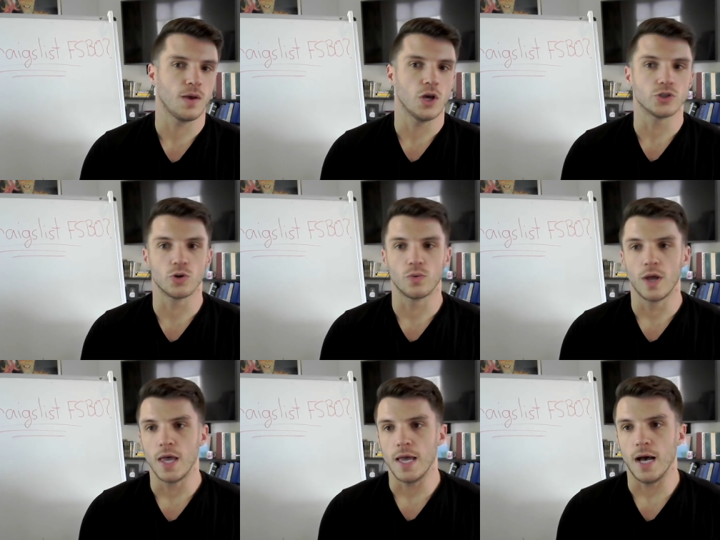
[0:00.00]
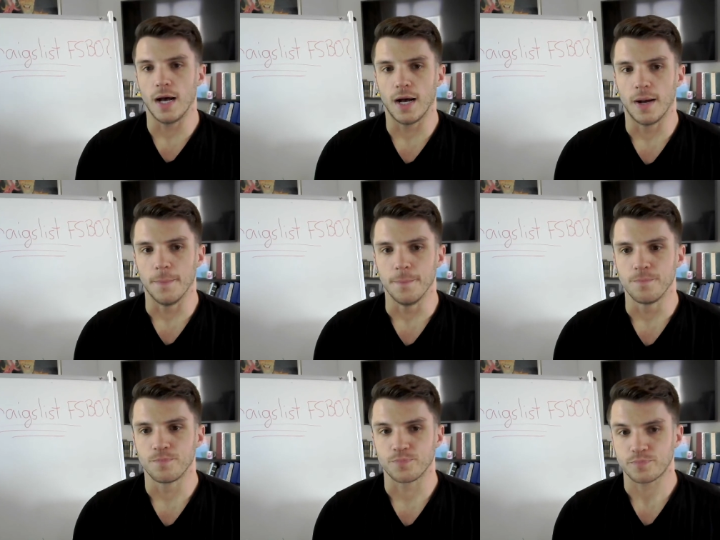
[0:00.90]
So um,
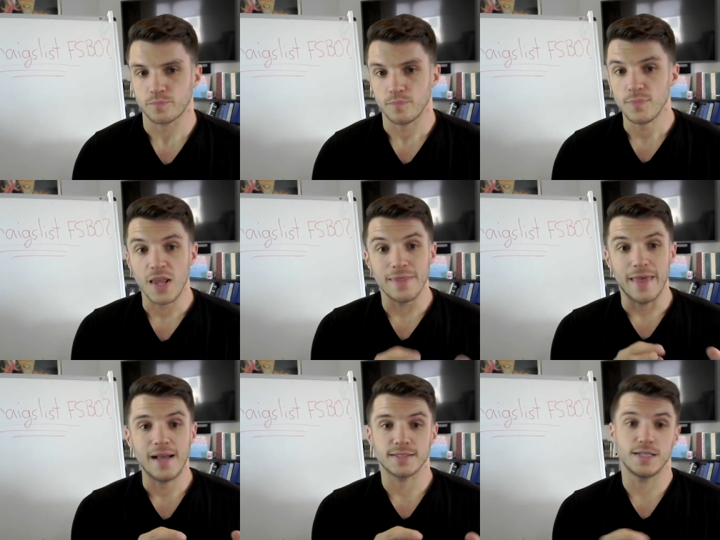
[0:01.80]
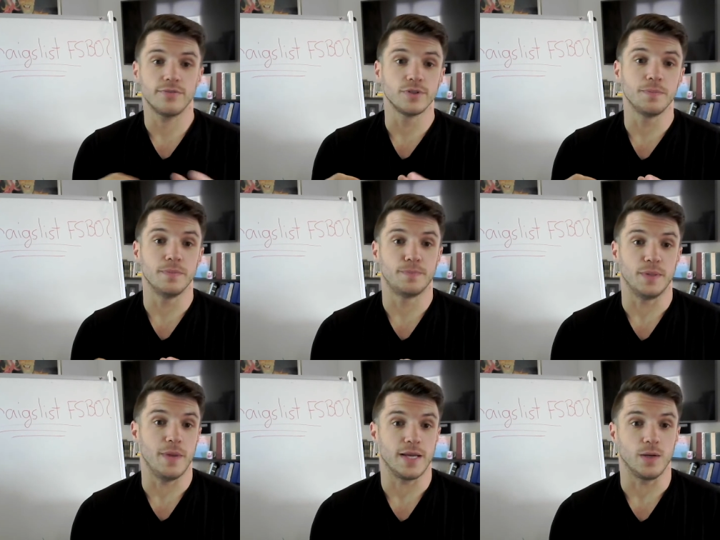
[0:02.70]
that's definitely been
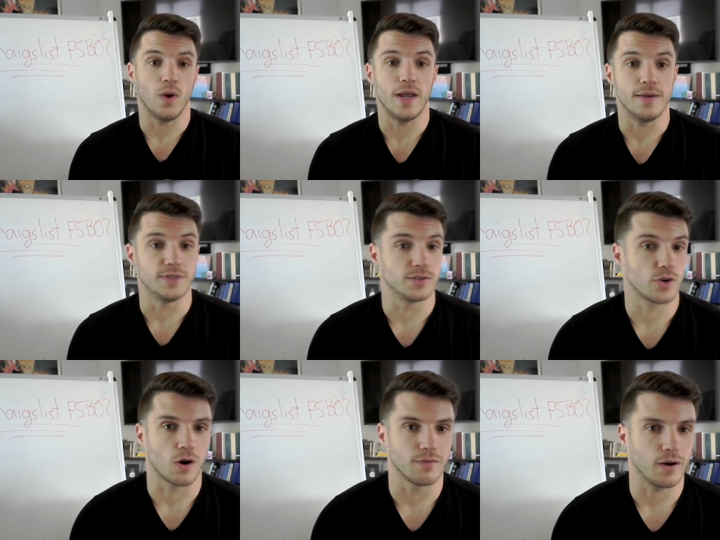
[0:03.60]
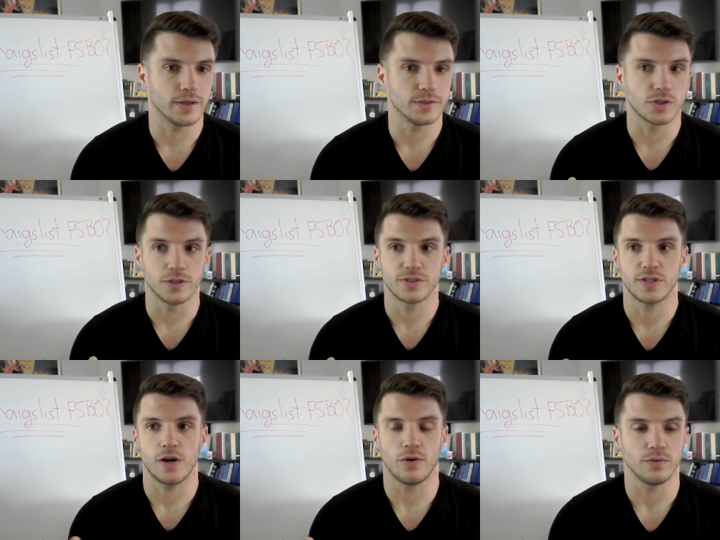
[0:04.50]
making waves, as Carvana is going to
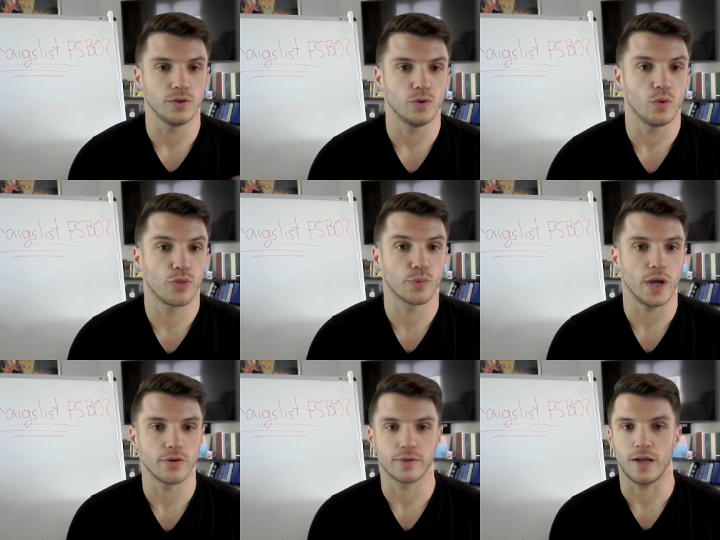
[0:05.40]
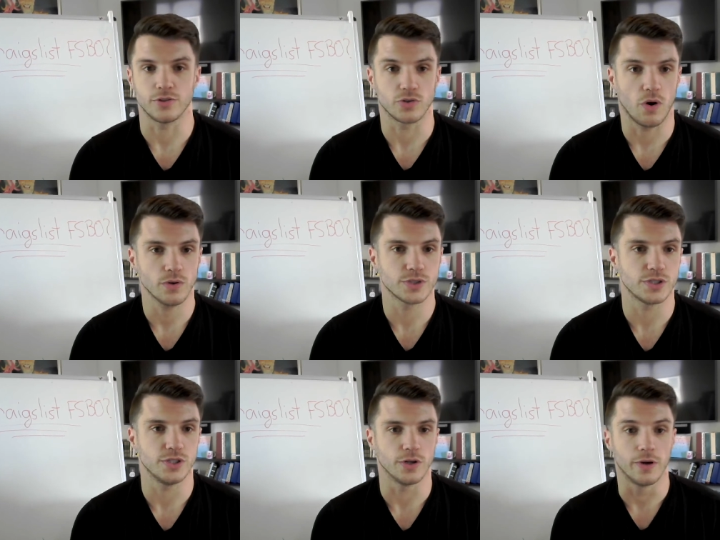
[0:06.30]
sell you know, three hundred thousand cars
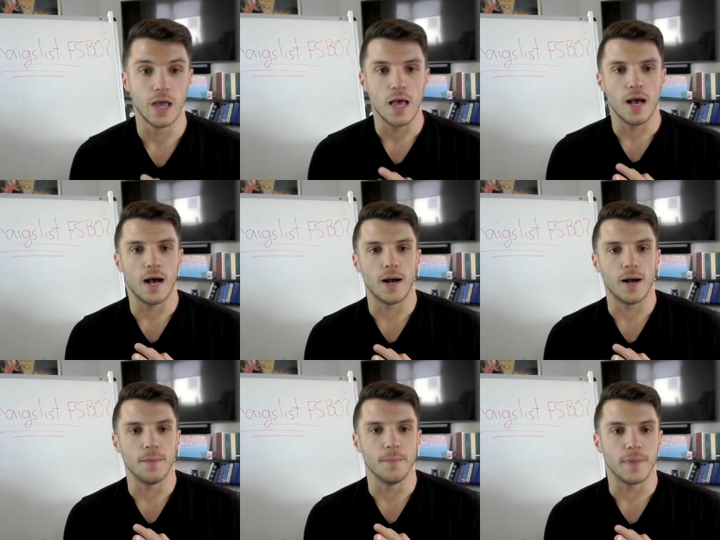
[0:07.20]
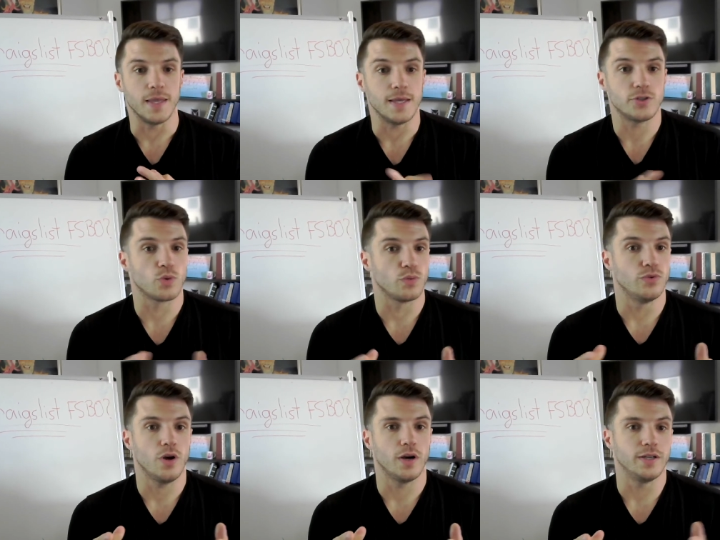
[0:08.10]
this year, um, and they sold
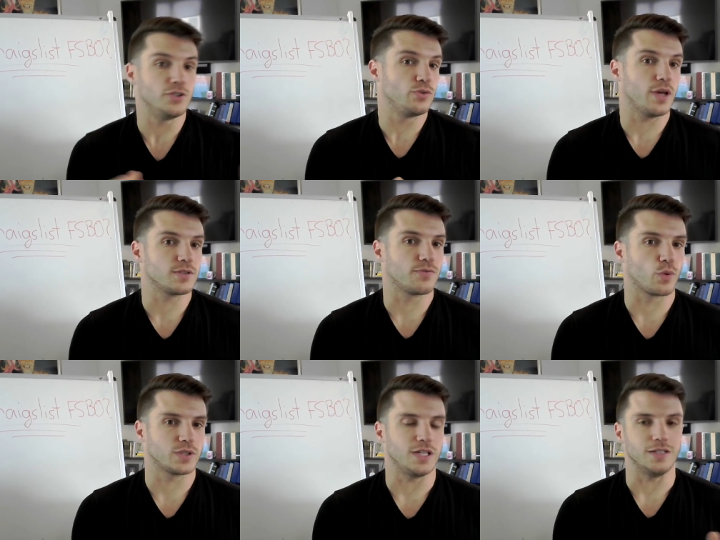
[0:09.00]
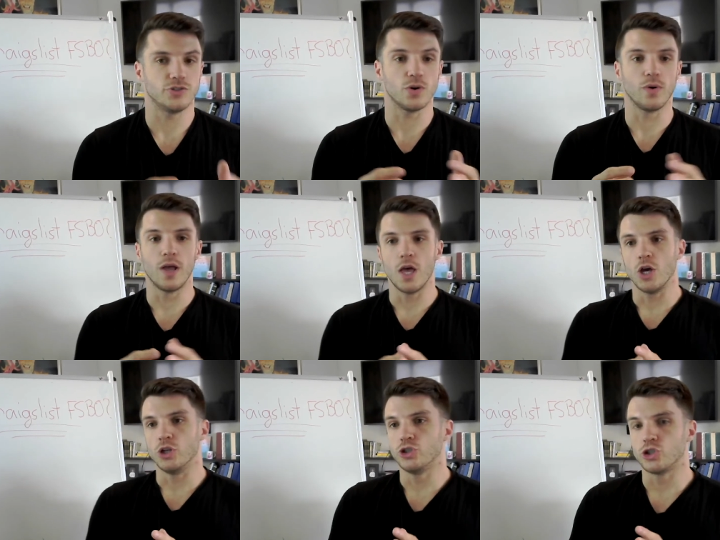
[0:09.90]
none in two thousand fourteen. So
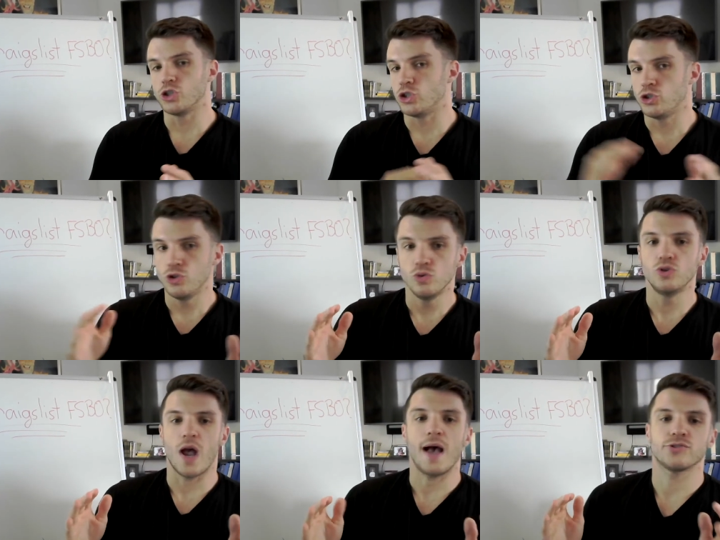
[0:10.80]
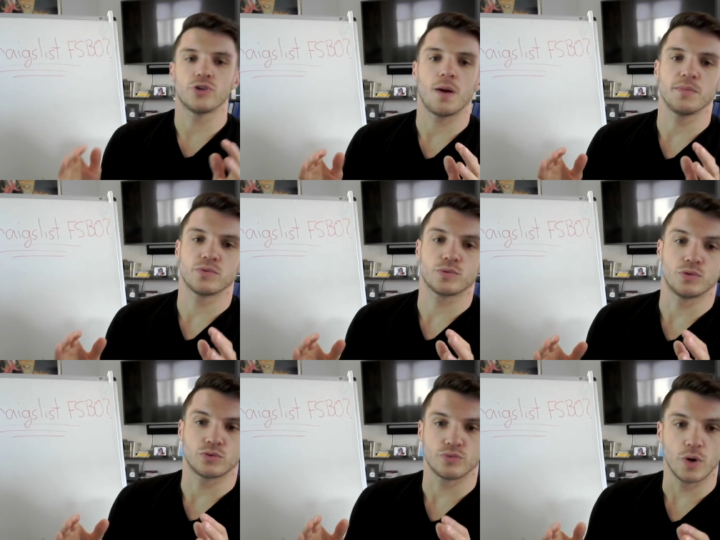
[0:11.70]
just huge astronomical
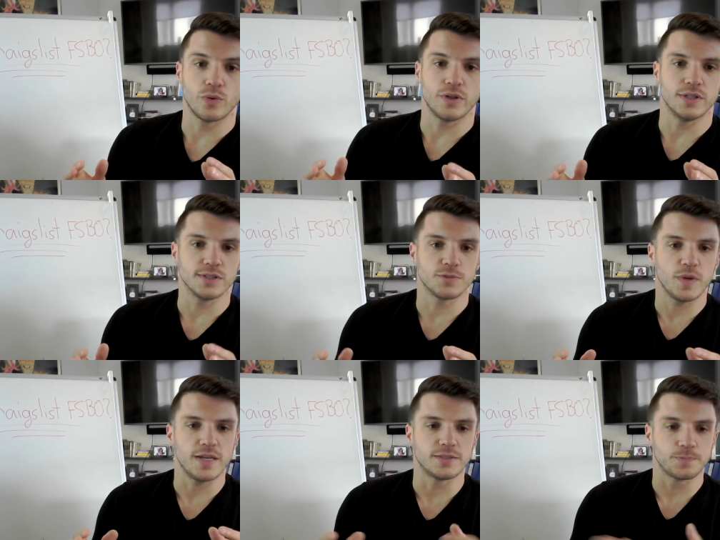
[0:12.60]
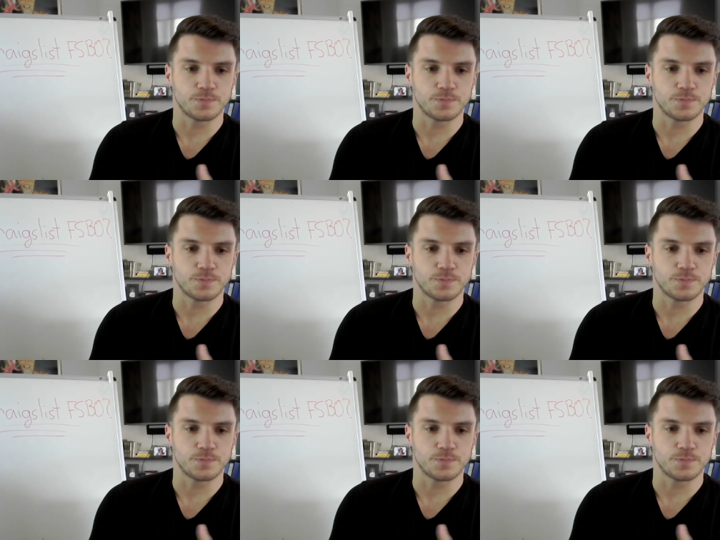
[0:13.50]
growth in this space.